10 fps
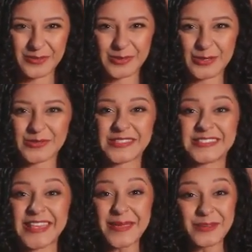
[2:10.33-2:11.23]
you can use the
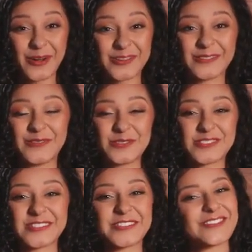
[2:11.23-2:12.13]
same code in the
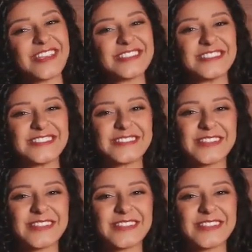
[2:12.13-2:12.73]
future situations,